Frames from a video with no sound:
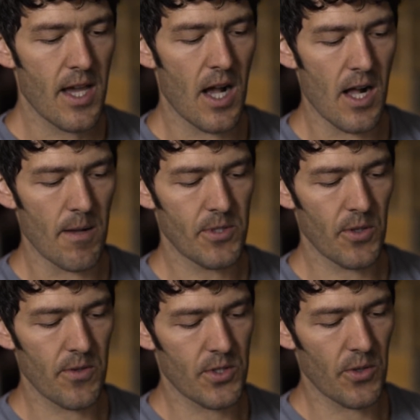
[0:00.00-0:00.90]

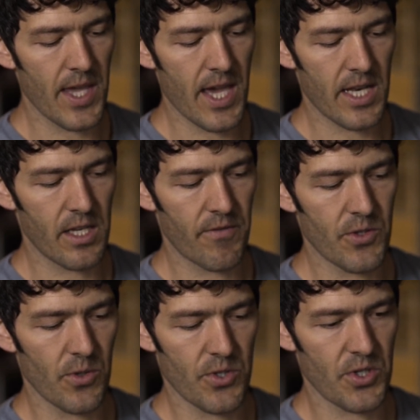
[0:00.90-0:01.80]
so they had
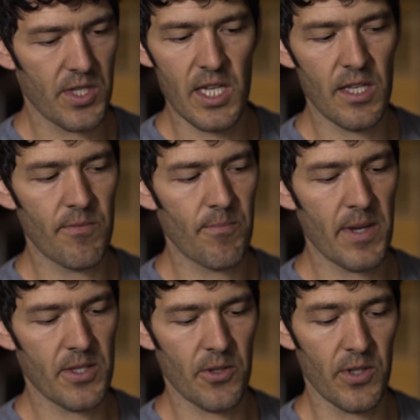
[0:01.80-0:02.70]
individuals just eat
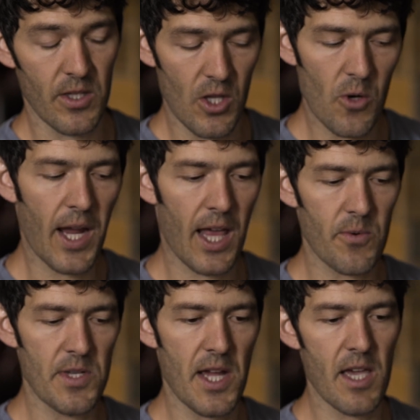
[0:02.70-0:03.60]
basically a
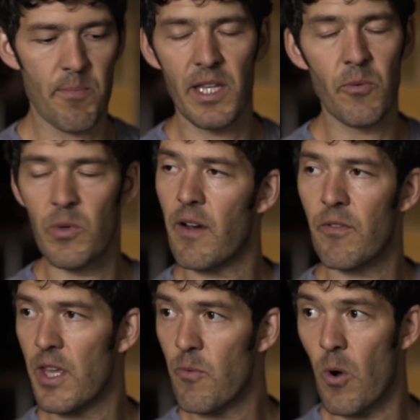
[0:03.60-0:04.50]
low-calorie diet, but eat
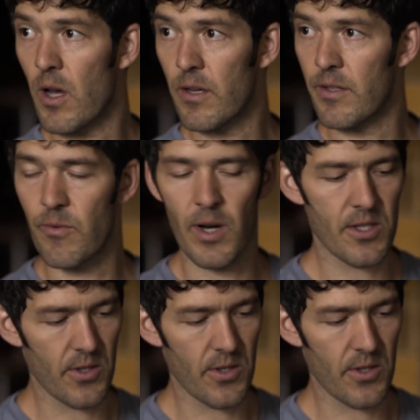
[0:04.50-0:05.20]
whenever they wanted, right?